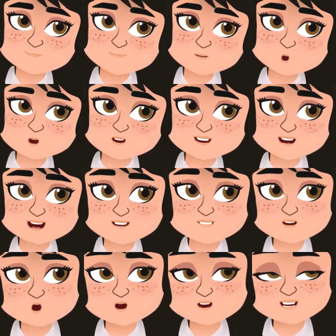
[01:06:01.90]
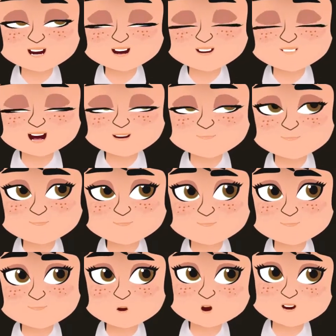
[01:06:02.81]
"How do you know Norman?
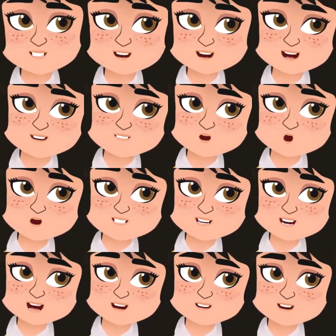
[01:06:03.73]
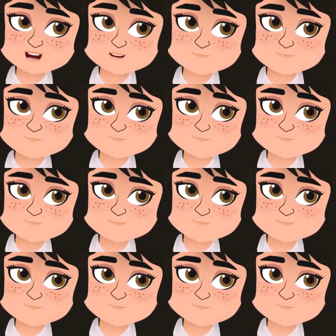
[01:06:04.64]
And what are you talking about?"